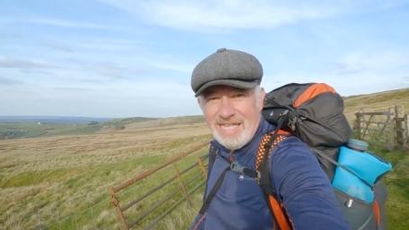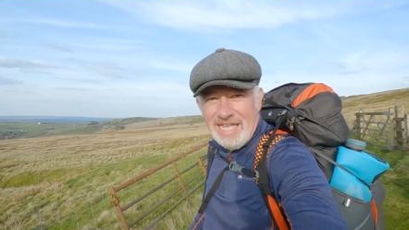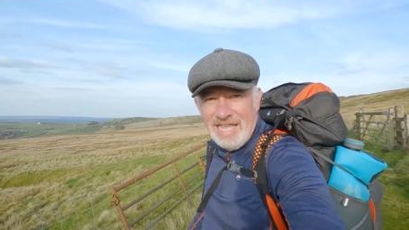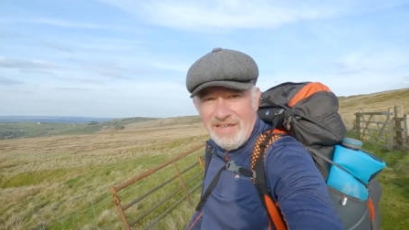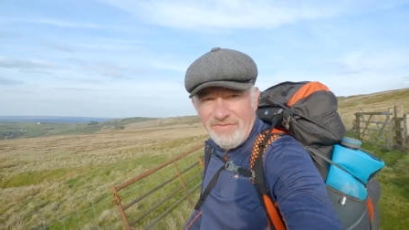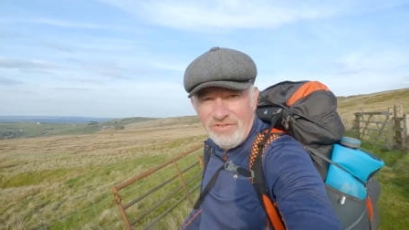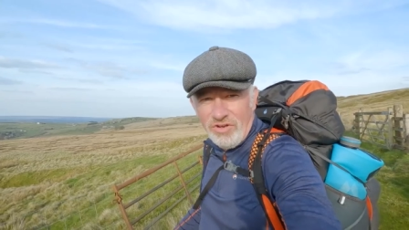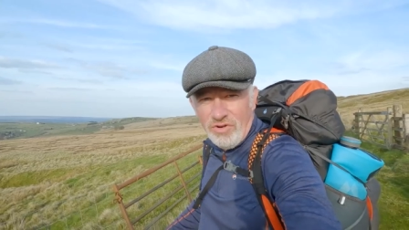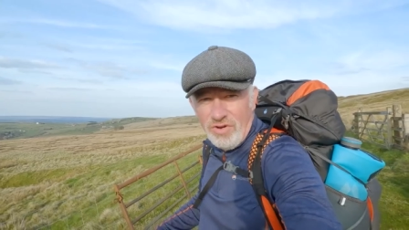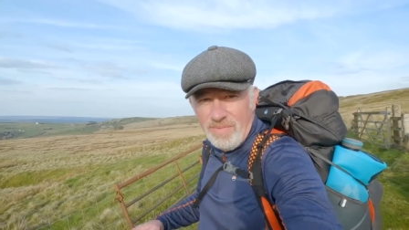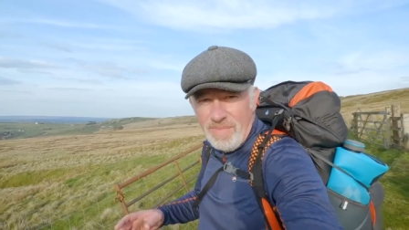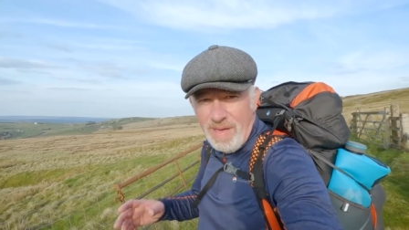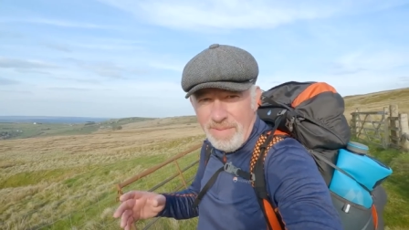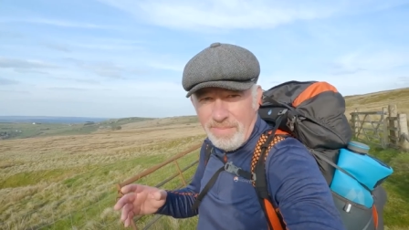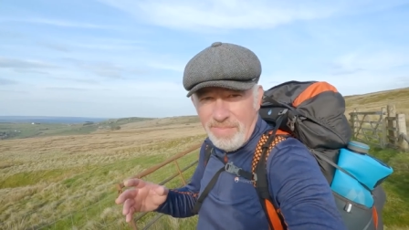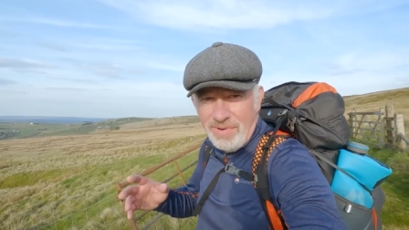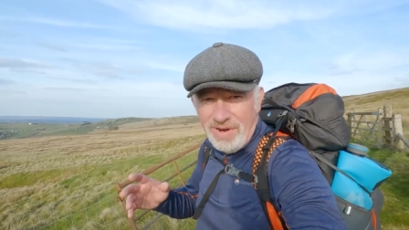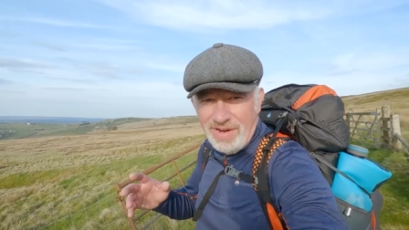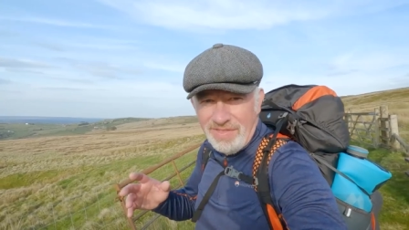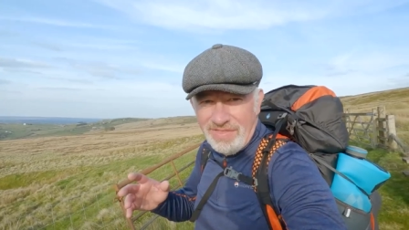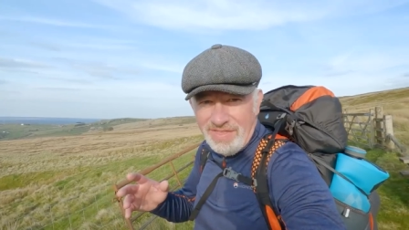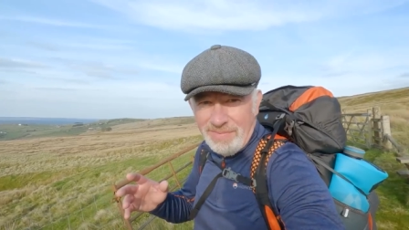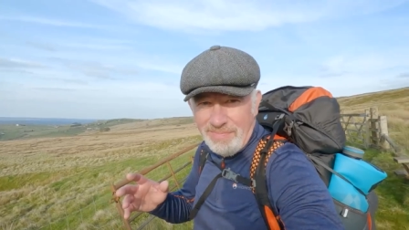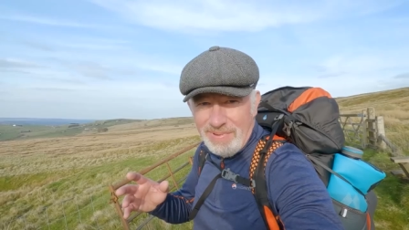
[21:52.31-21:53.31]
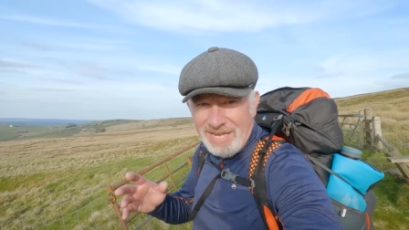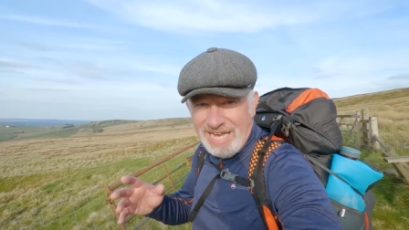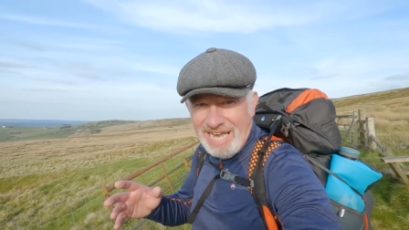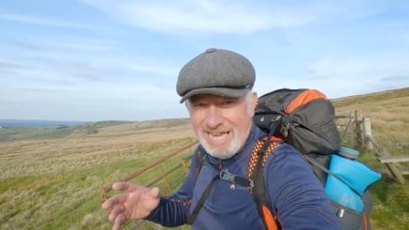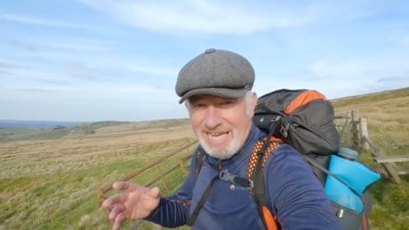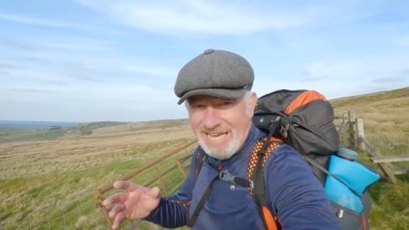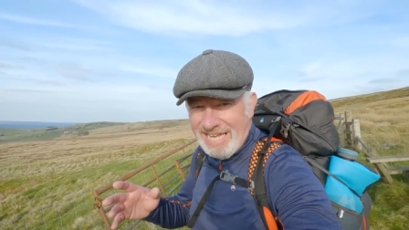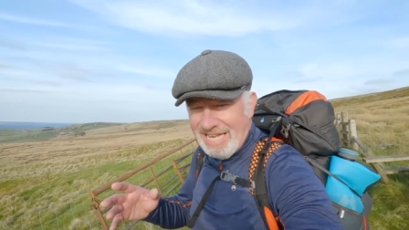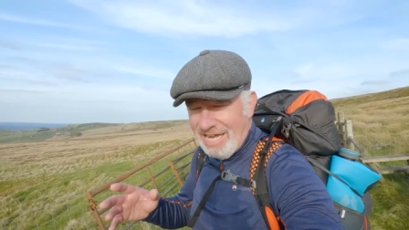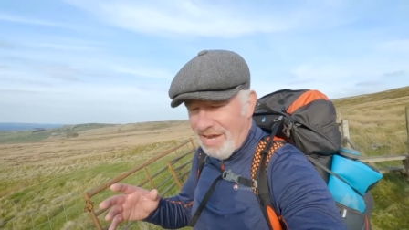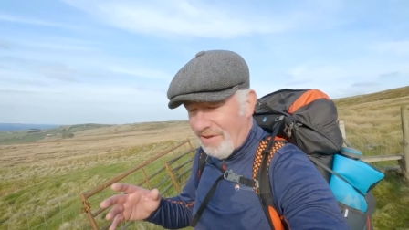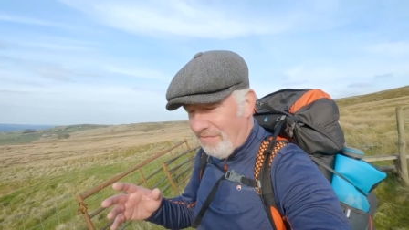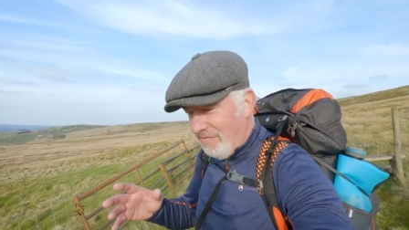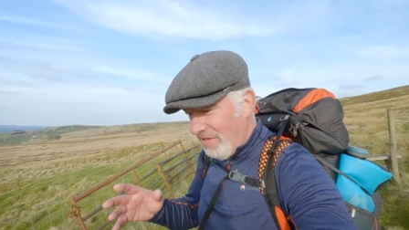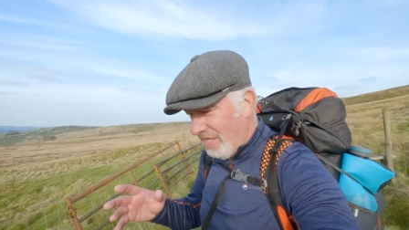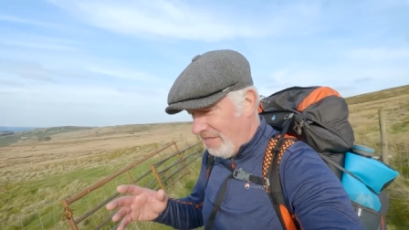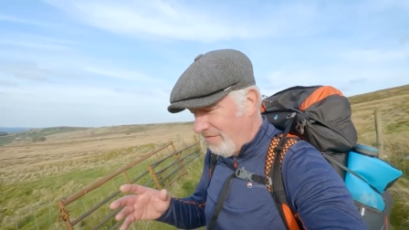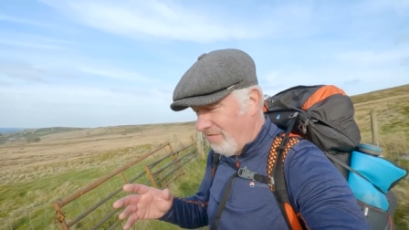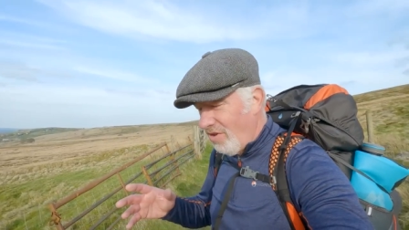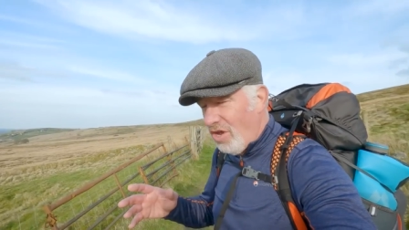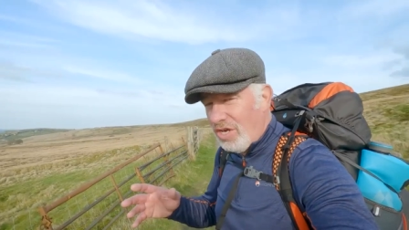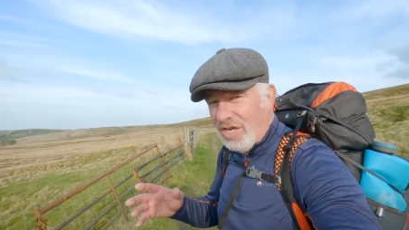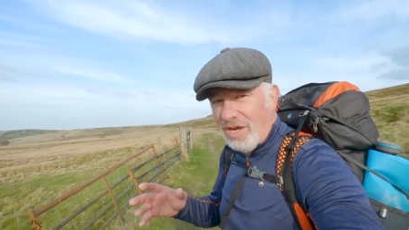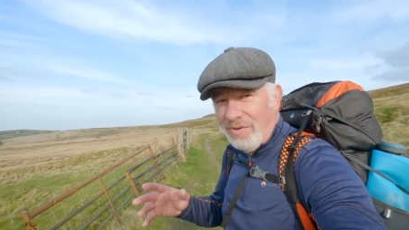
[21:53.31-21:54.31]
If you remember at the beginning of
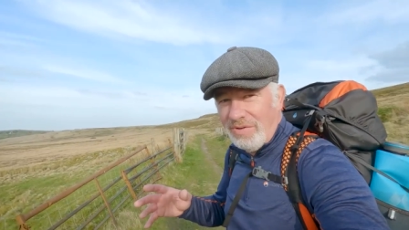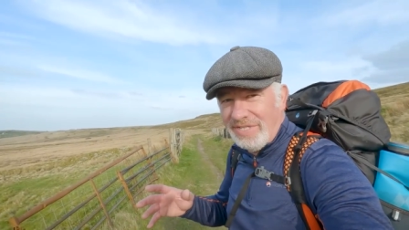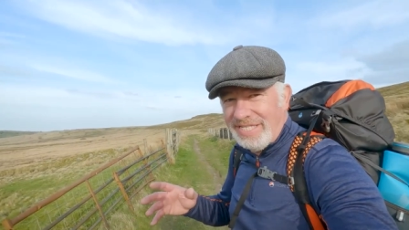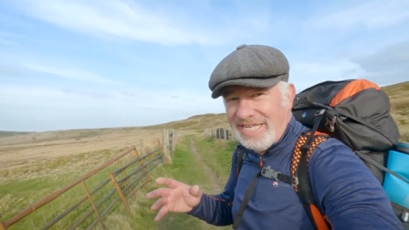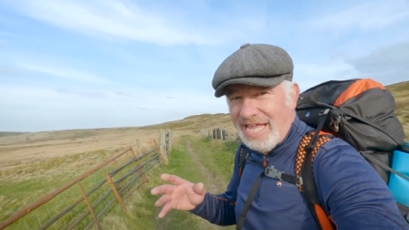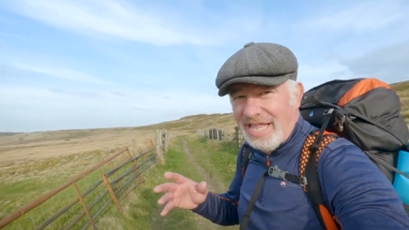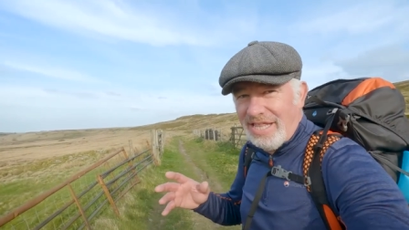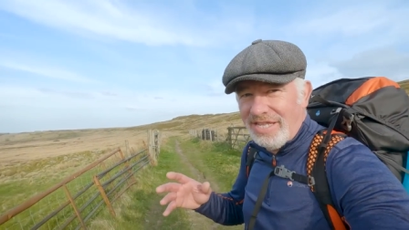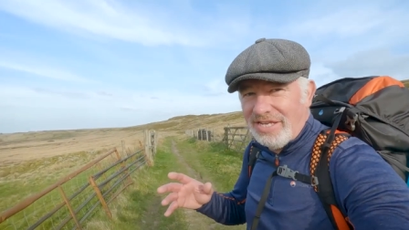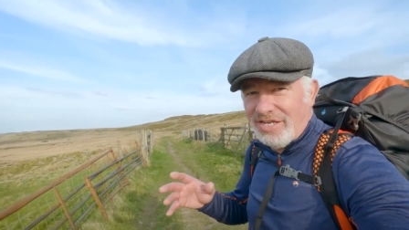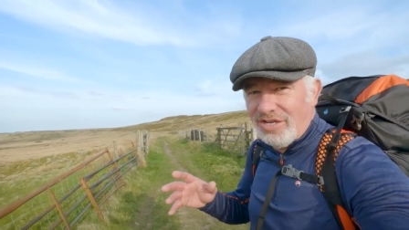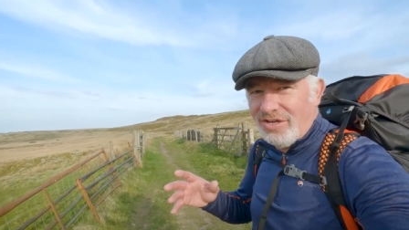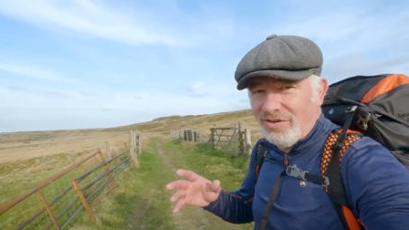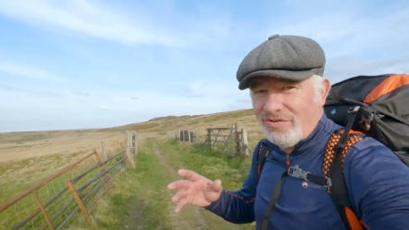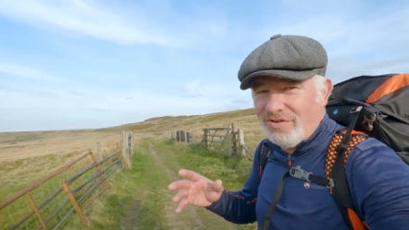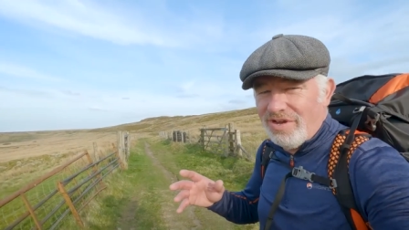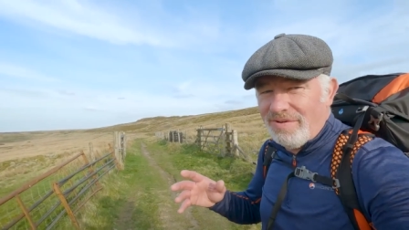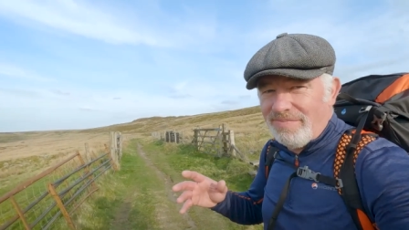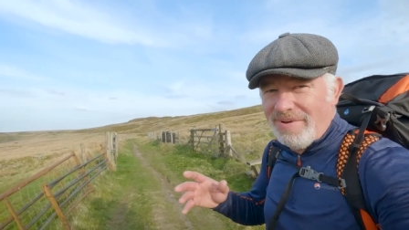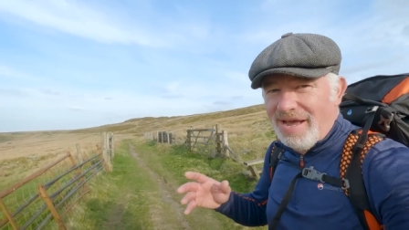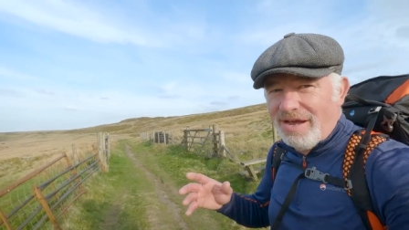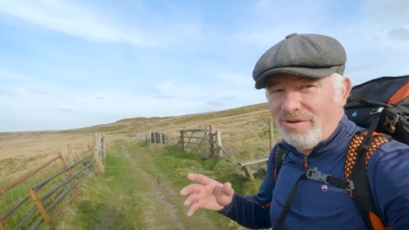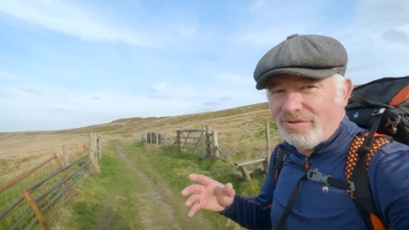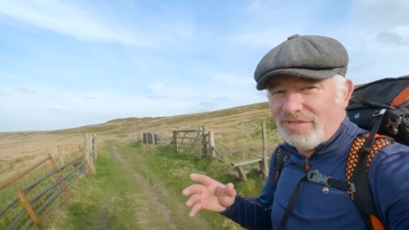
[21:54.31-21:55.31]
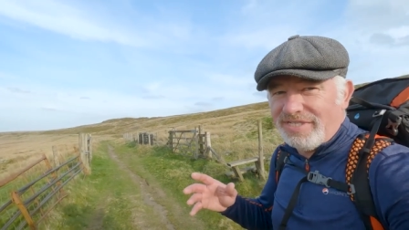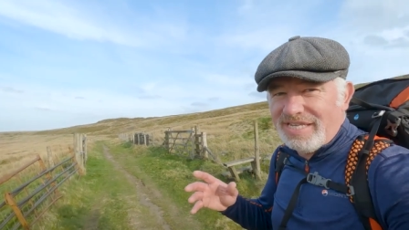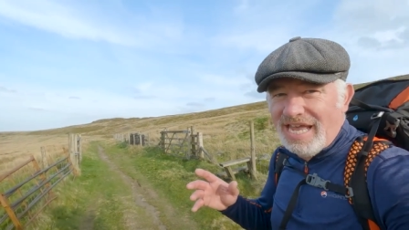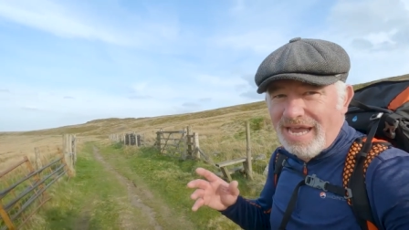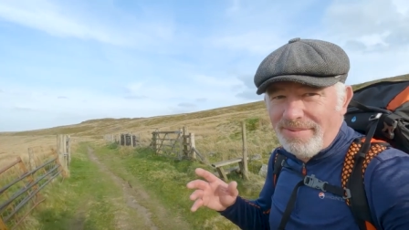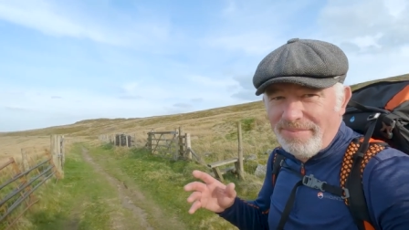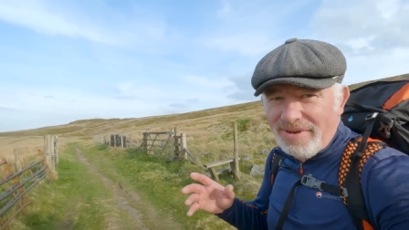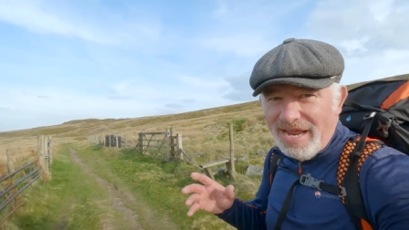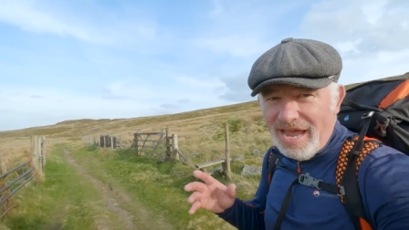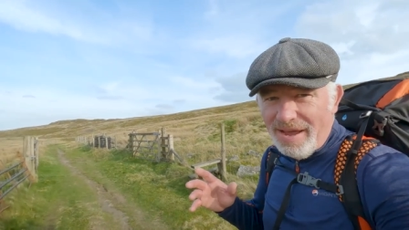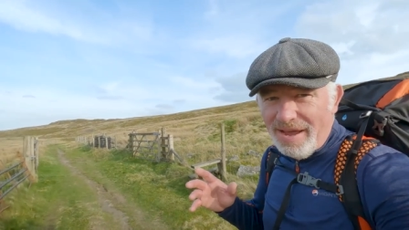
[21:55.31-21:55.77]
this vlog, I was telling you about Simon